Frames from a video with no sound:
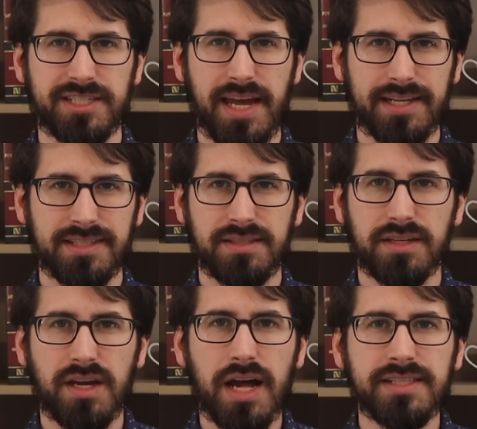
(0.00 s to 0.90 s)
texts, the
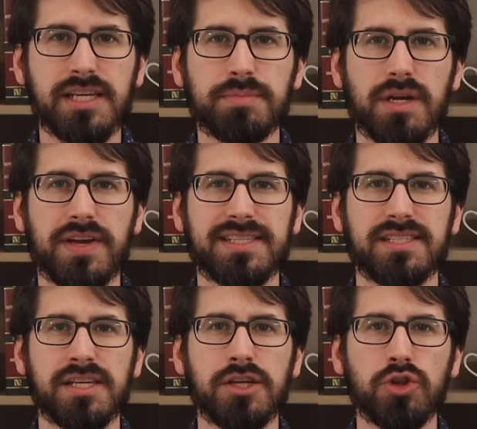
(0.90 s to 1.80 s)
concept of a
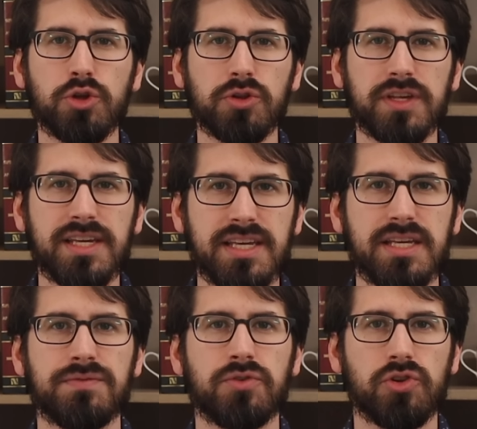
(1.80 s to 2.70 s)
singularly
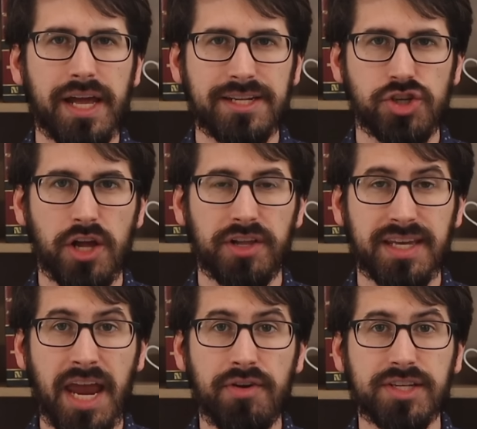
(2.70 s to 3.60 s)
evil angelic
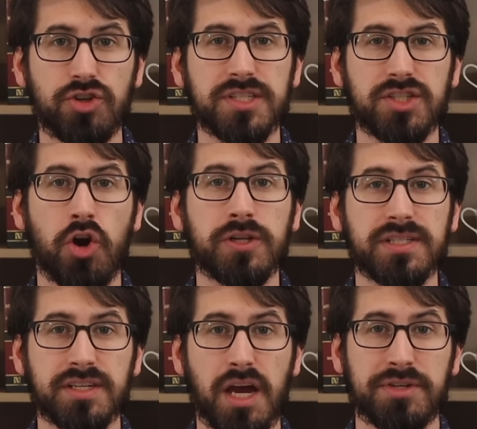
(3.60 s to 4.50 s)
character starts
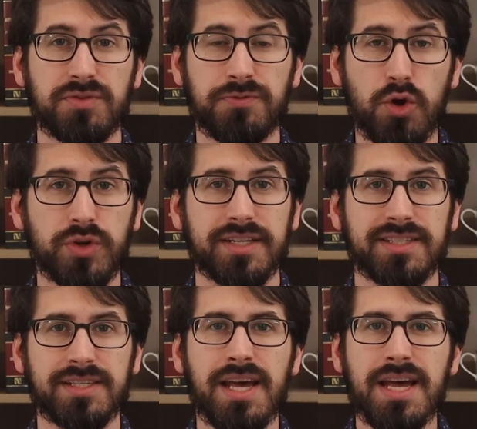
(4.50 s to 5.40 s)
to come into
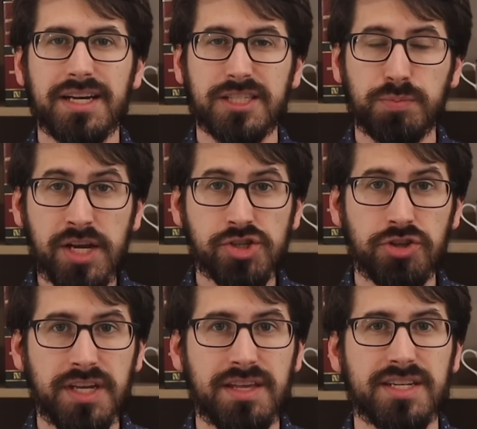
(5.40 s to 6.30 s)
focus,
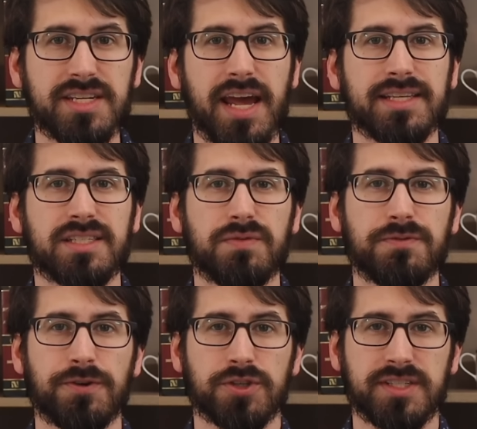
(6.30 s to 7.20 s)
especially in the text
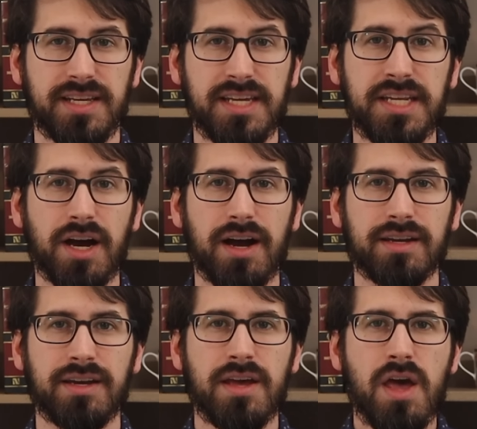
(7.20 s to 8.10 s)
First
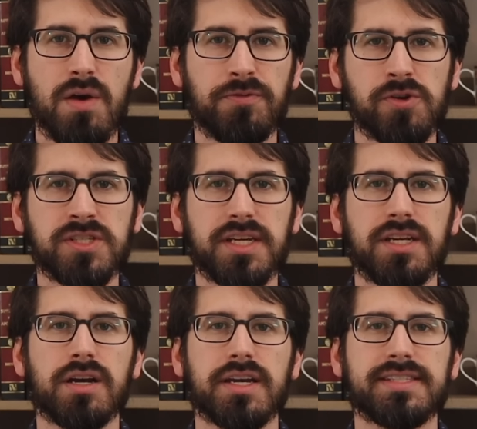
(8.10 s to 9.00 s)
Enoch. First
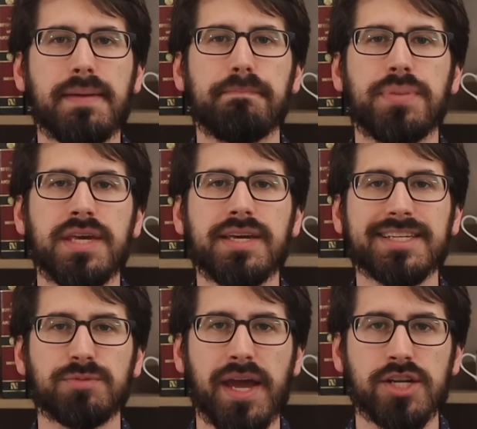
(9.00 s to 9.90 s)
Enoch is a big
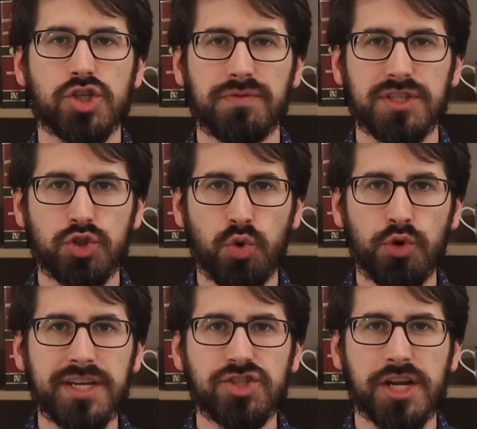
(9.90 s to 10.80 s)
expansion of a
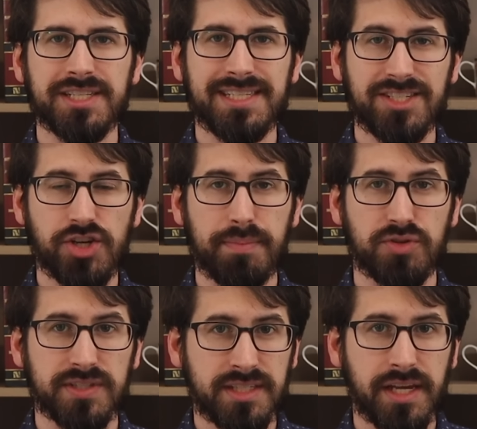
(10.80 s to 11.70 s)
story in Genesis
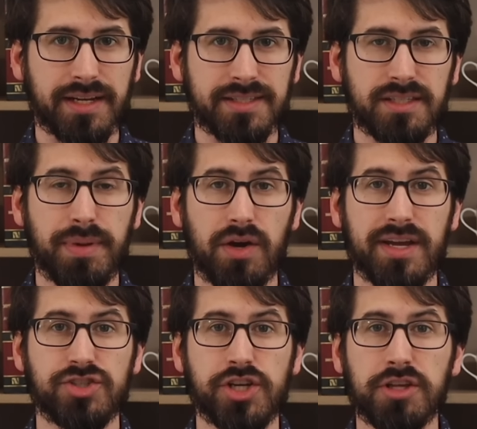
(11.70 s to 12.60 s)
chapter 6 about
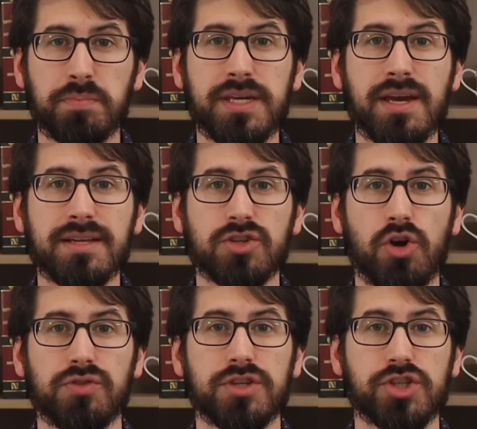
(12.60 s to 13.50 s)
angelic beings
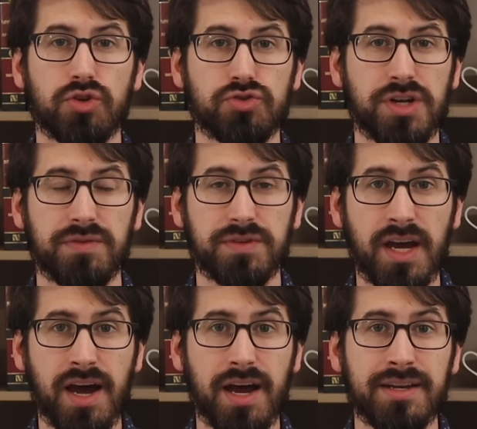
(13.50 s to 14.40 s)
called the children of
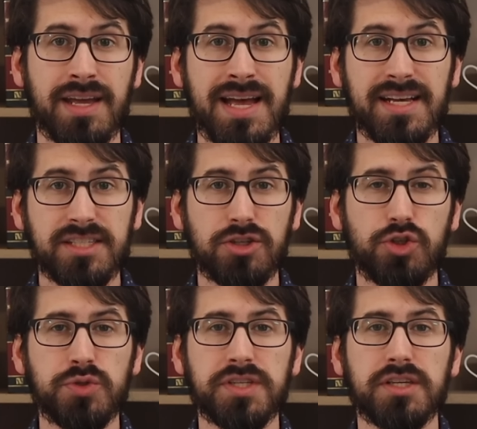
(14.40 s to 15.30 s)
God
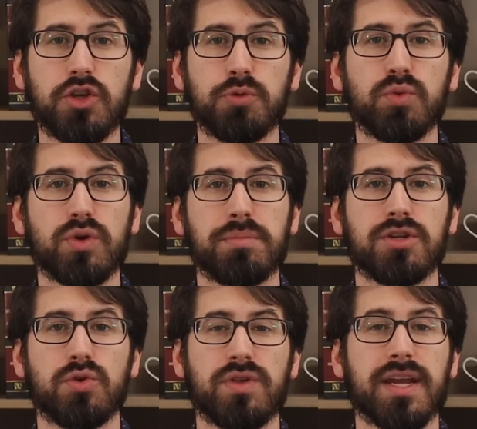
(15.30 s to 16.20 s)
seducing human women
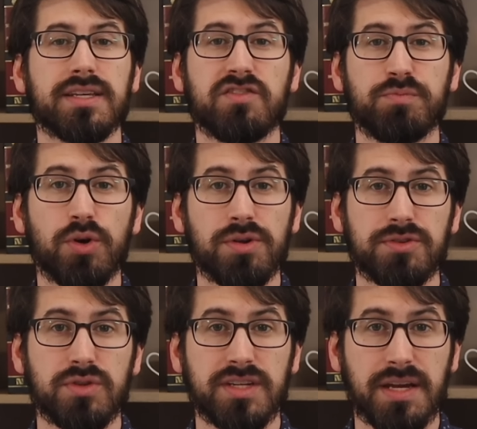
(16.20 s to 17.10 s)
who then give birth
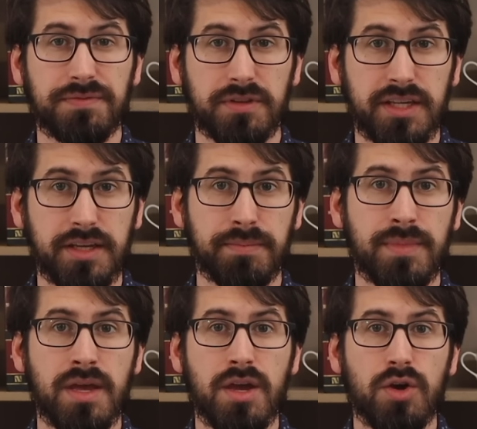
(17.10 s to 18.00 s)
to the Nephilim,
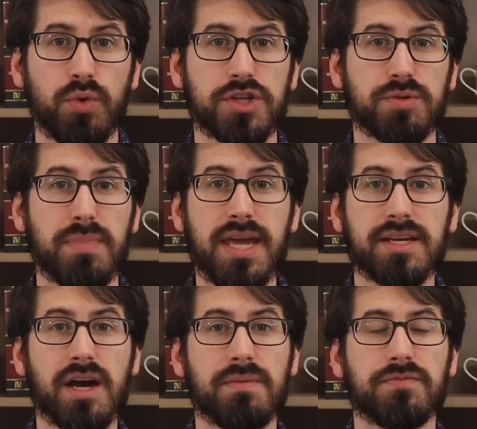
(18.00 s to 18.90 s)
which may
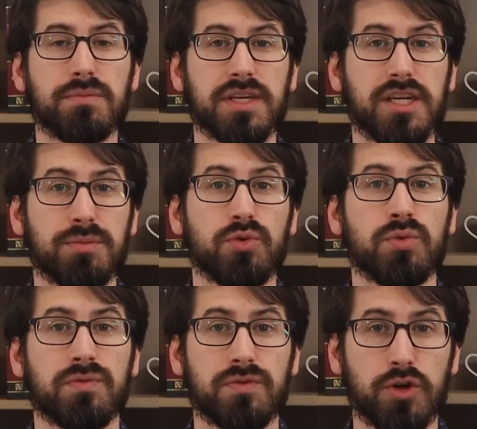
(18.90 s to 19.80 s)
come from the
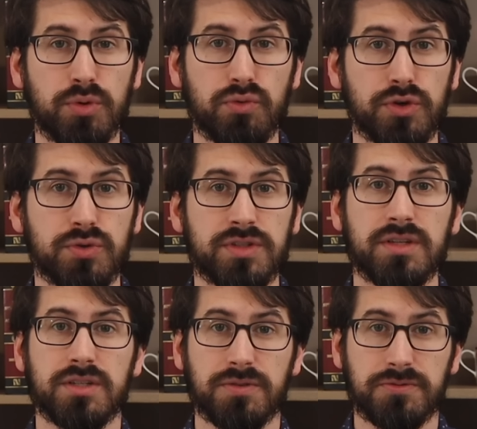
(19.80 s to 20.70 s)
Hebrew verbal root
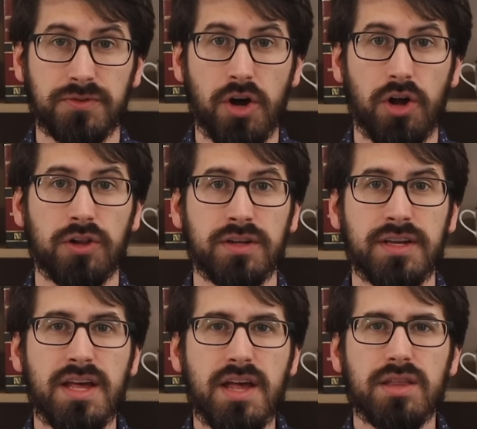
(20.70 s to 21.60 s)
to fall.
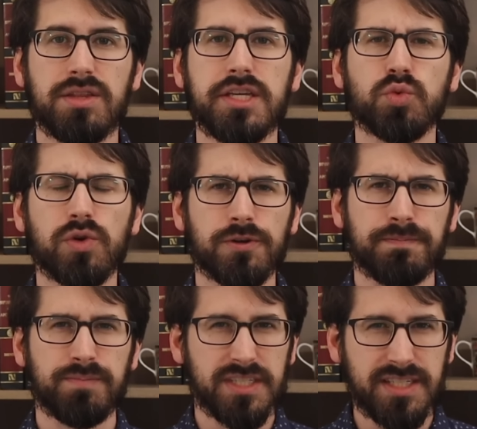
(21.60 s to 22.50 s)
These
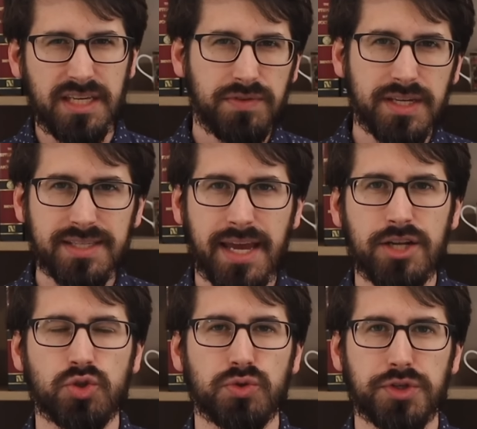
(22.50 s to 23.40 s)
were devious
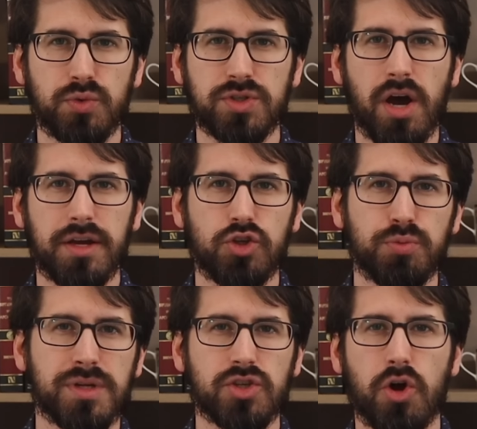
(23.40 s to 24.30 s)
angels who taught
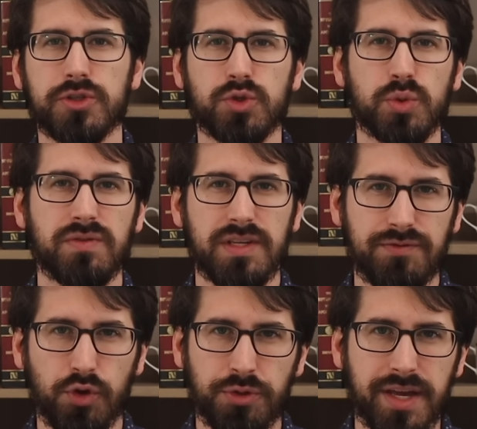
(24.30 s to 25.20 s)
humans all sorts of
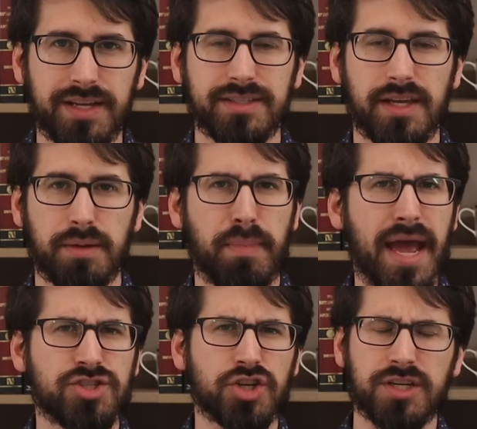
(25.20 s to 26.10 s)
evil things like
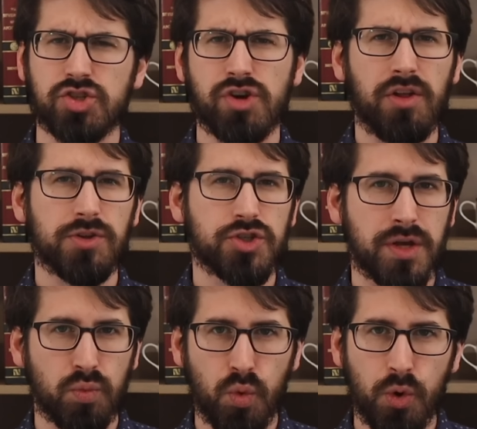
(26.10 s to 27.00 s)
magic, astrology,
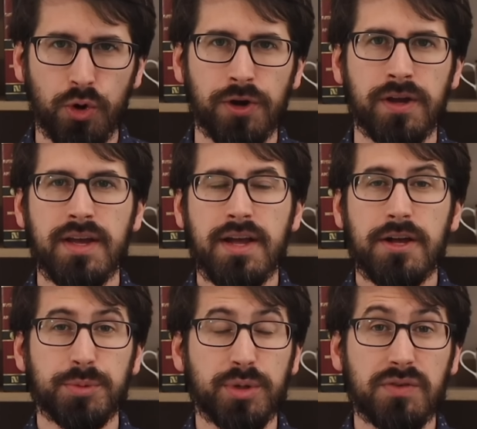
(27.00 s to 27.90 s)
and war.
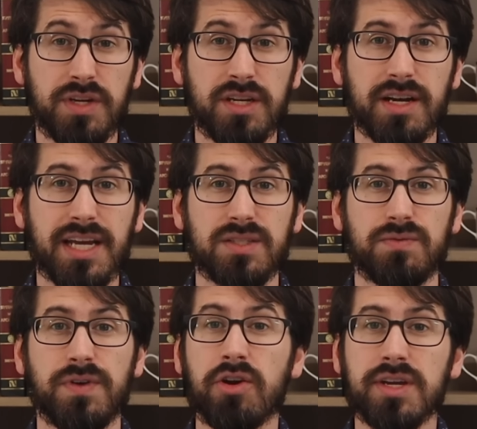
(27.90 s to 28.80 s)
The Book of Enoch has
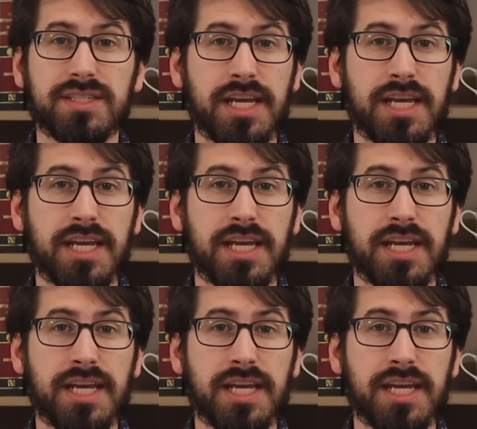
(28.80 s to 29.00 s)
various